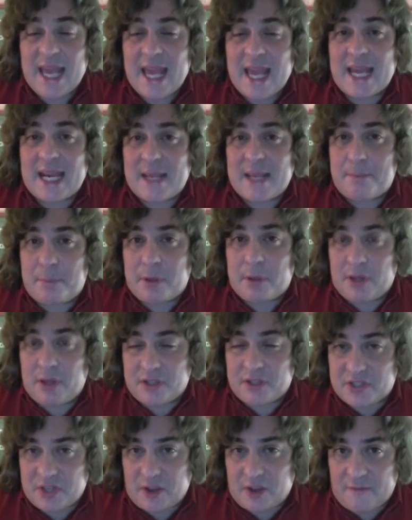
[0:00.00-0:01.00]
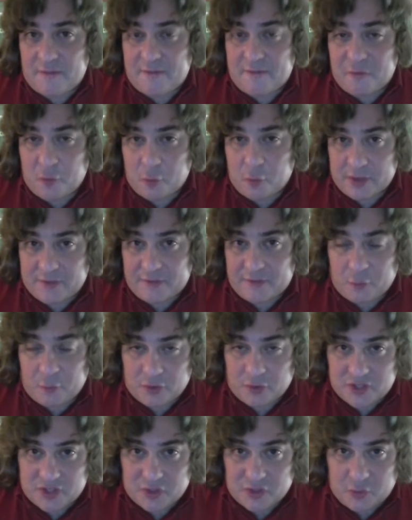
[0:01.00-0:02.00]
at a plus
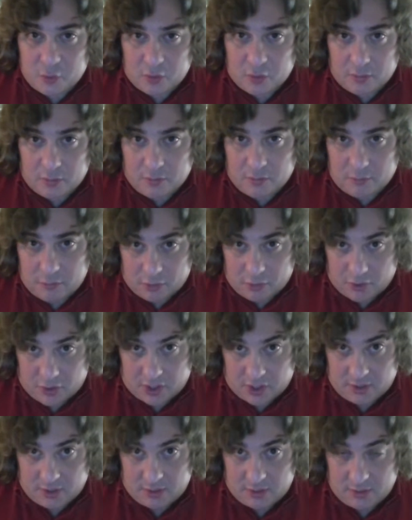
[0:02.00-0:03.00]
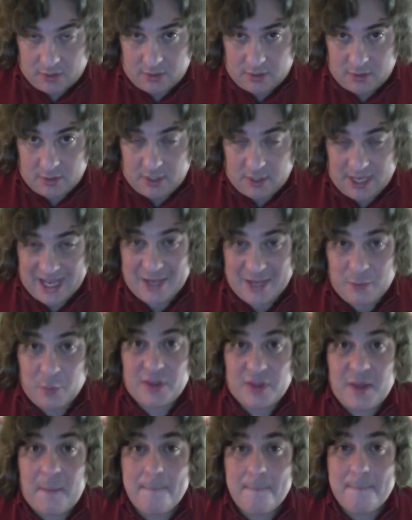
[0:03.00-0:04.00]
44 score margin
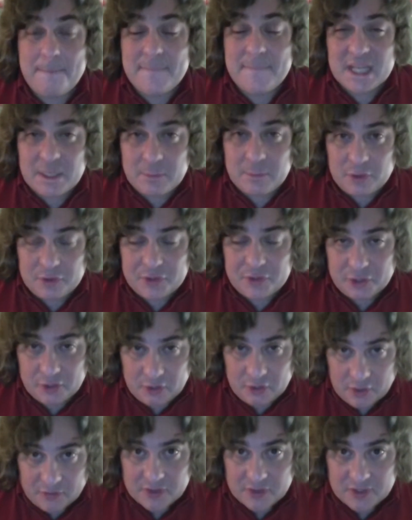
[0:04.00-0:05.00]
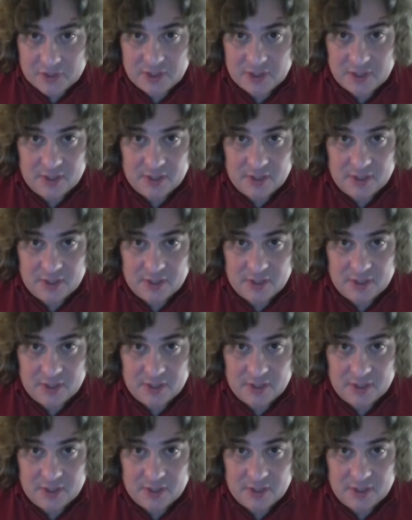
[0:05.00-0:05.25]
with minimal turnovers.